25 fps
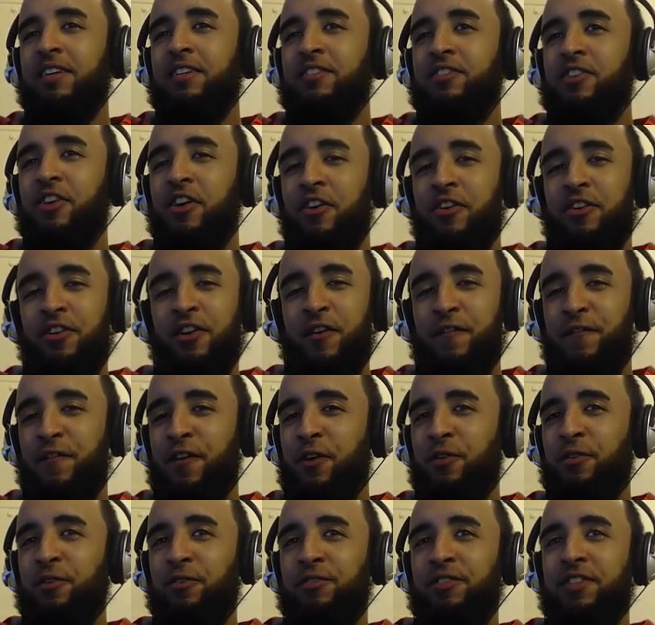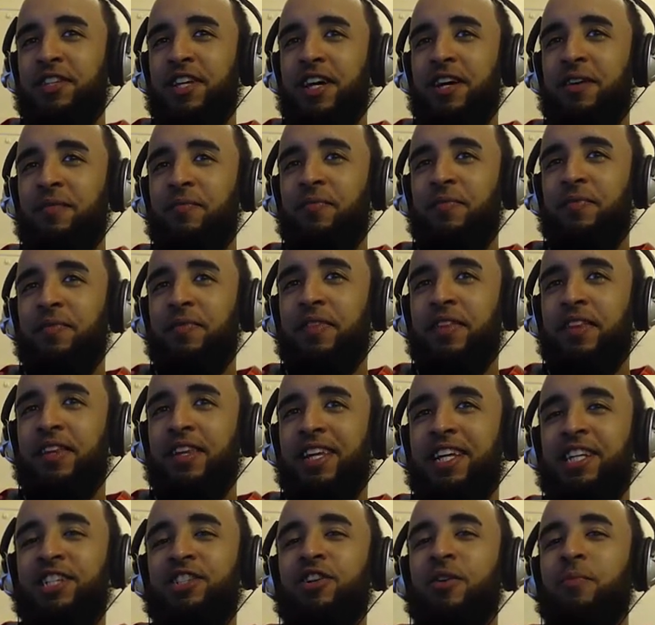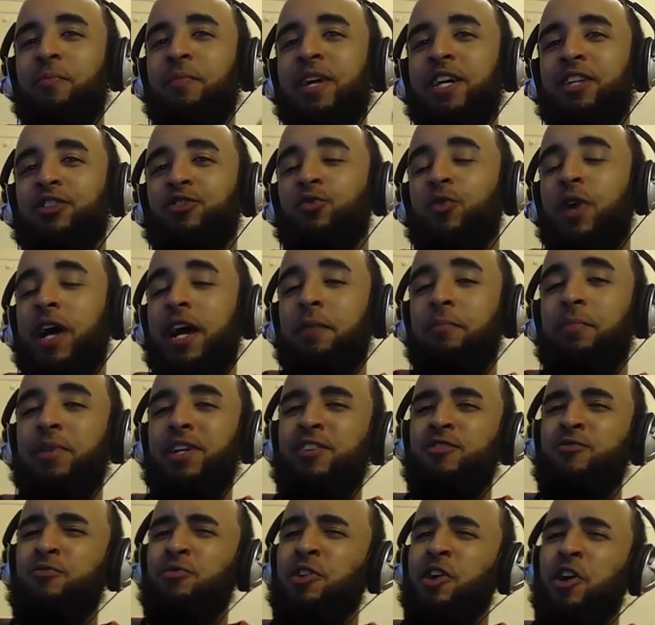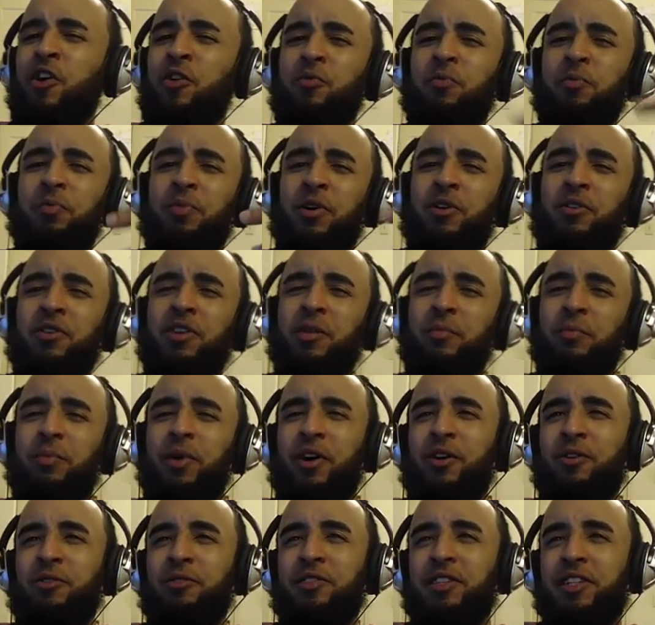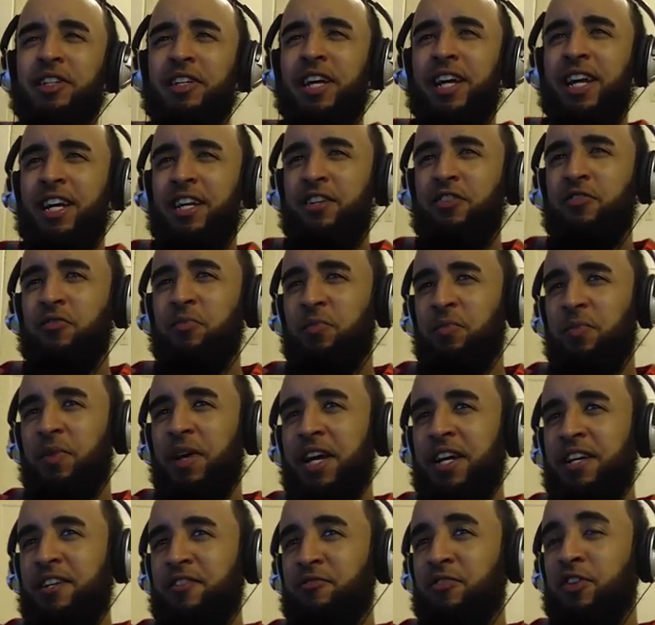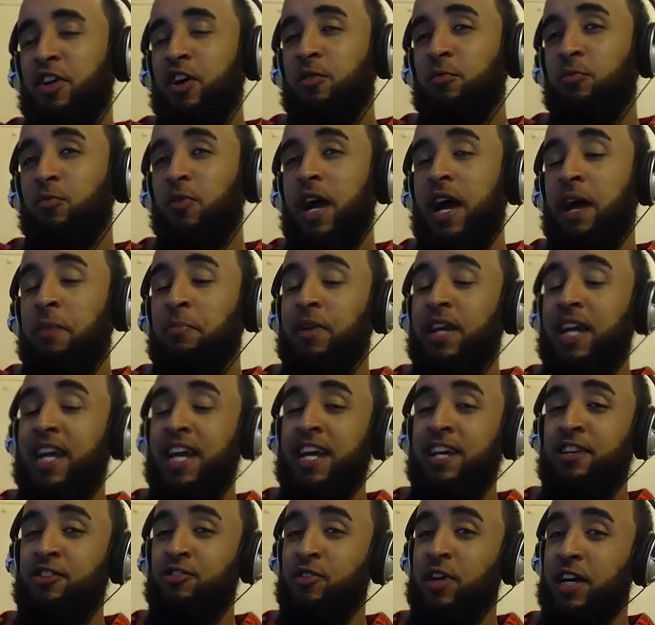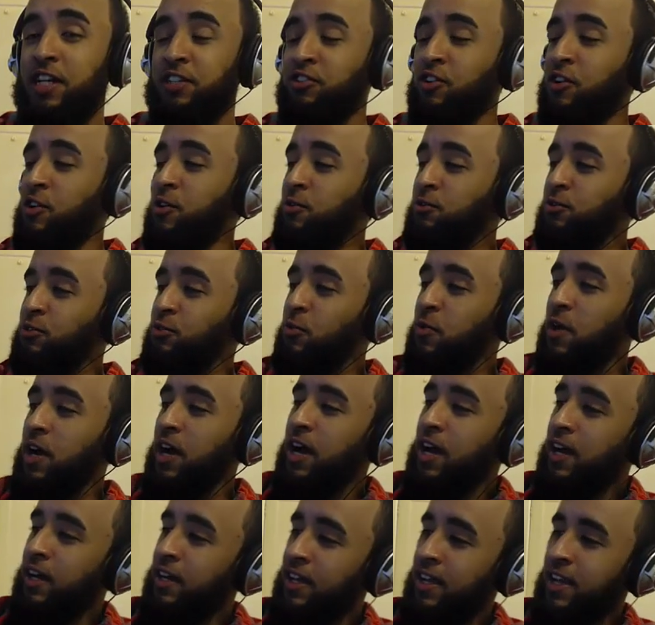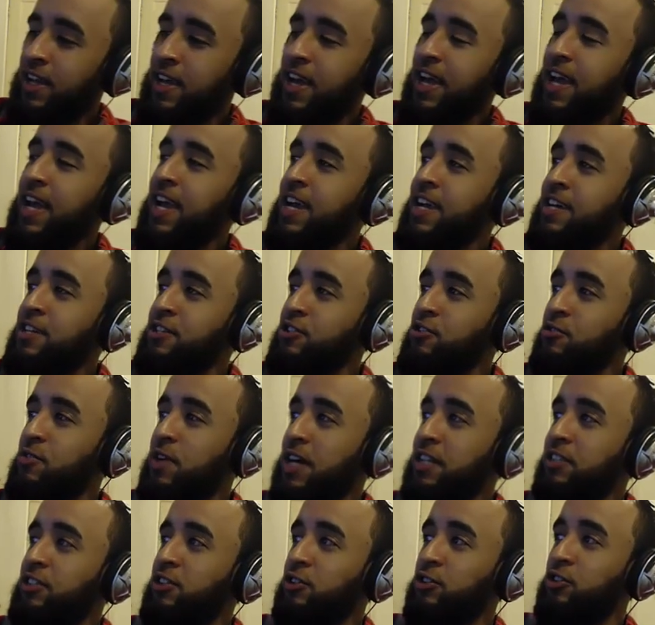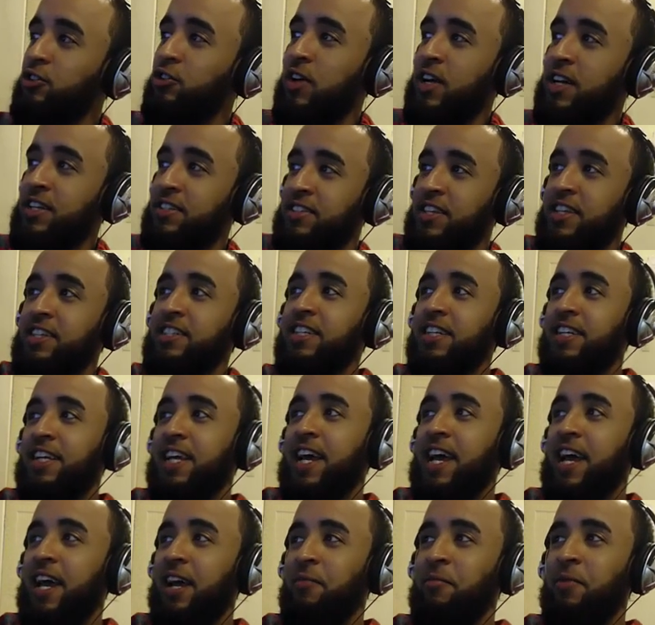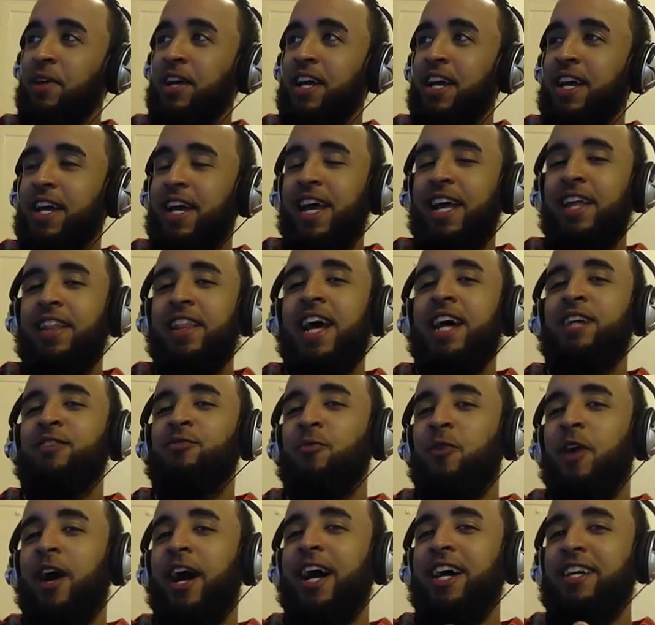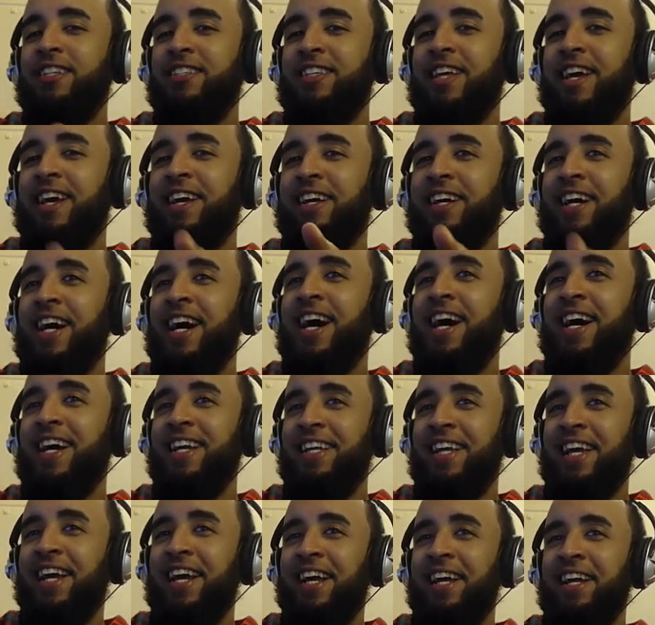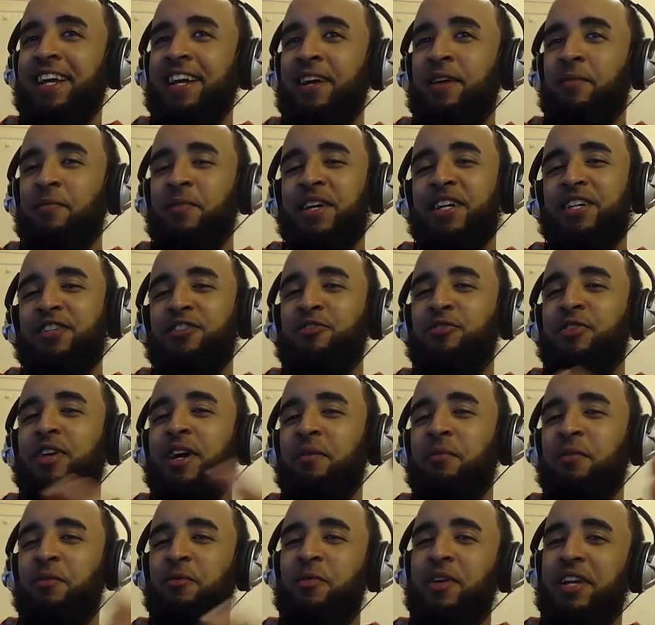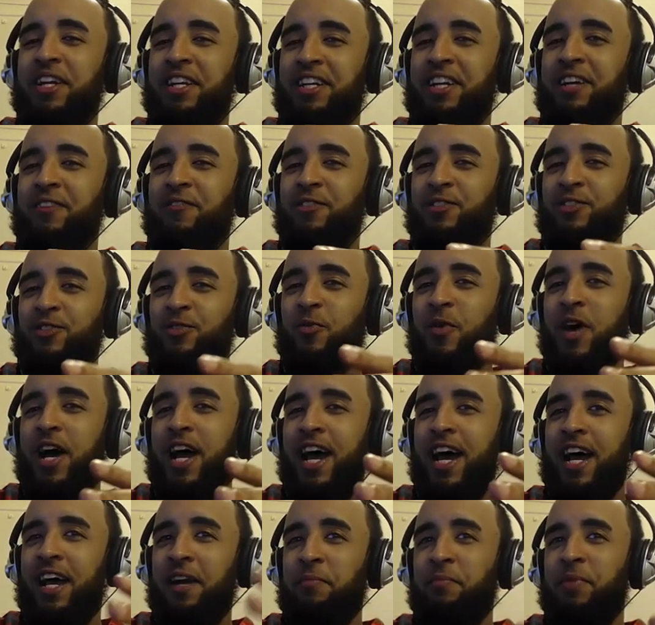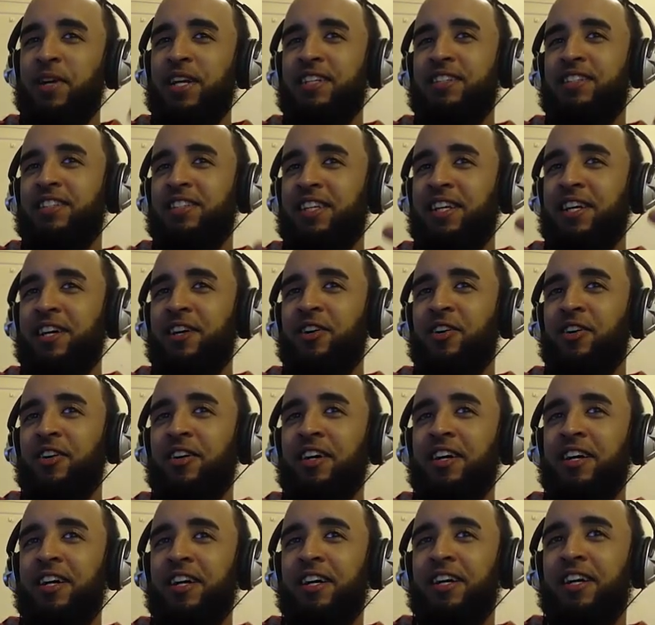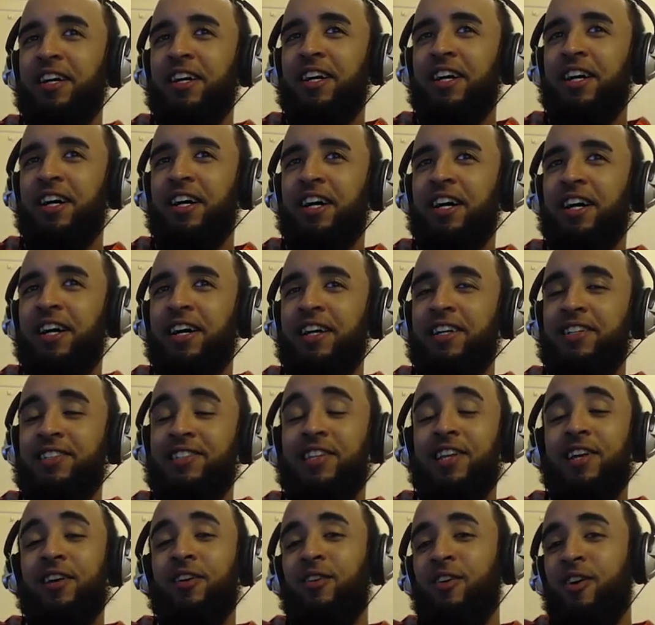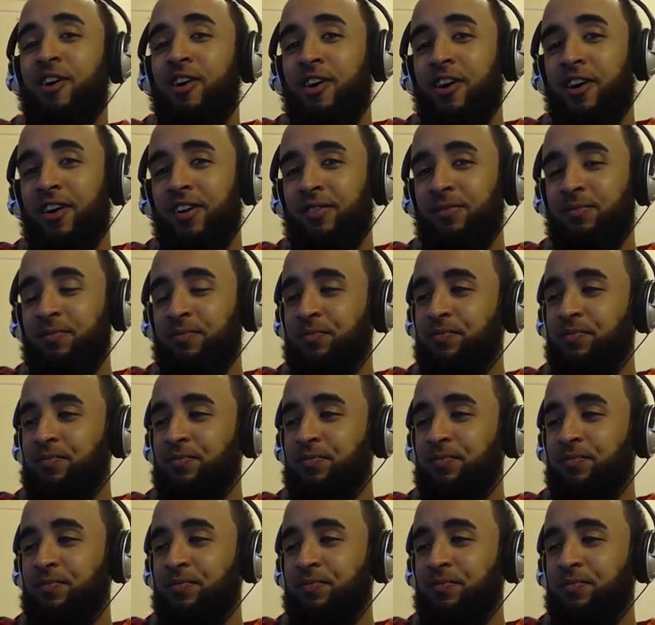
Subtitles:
Turn your vocals up, get your mix right. But you dope, bro. Composing and you dope rapping, and you got your own swag, and you got your transition game. And that's why I say Kanye, because you coming with a different swag, but it's still hard.